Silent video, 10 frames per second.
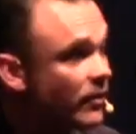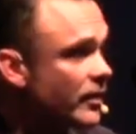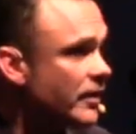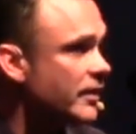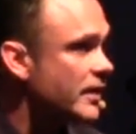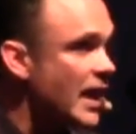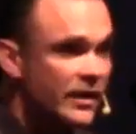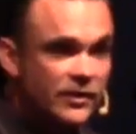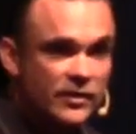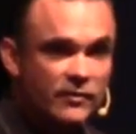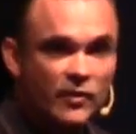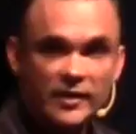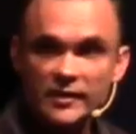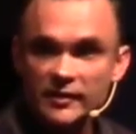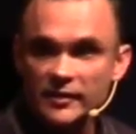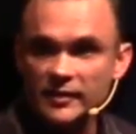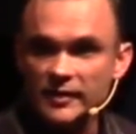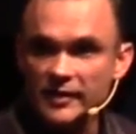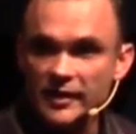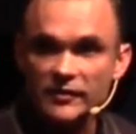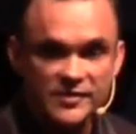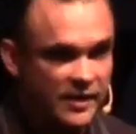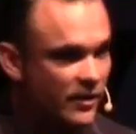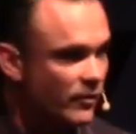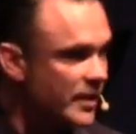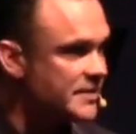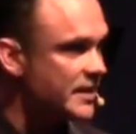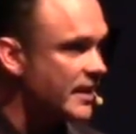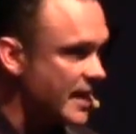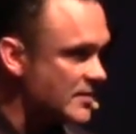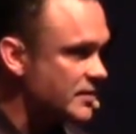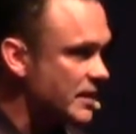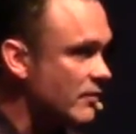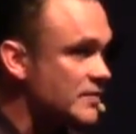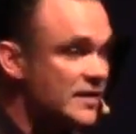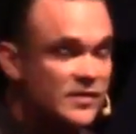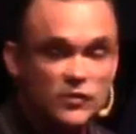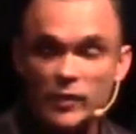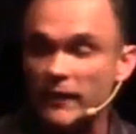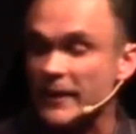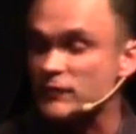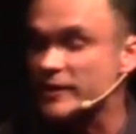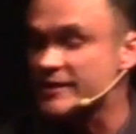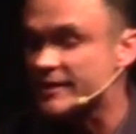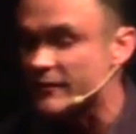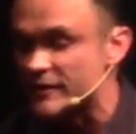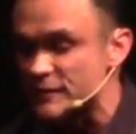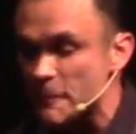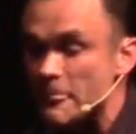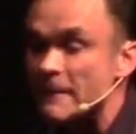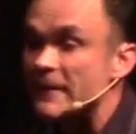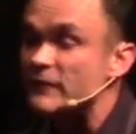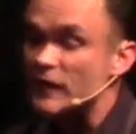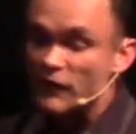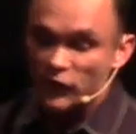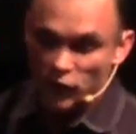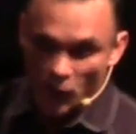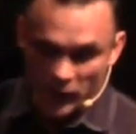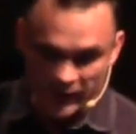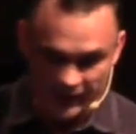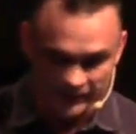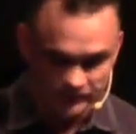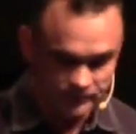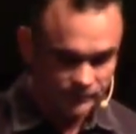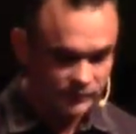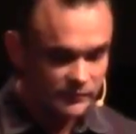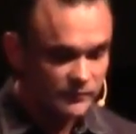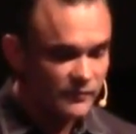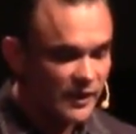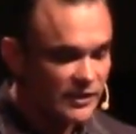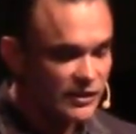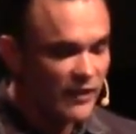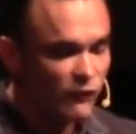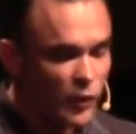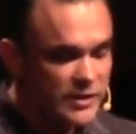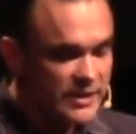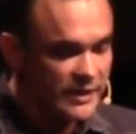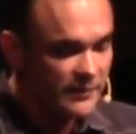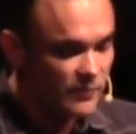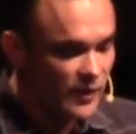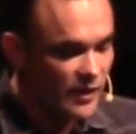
No, God, heal the sick, raise the dead, cast out devils. That's his will. That's what he's given us. The authority. John 14.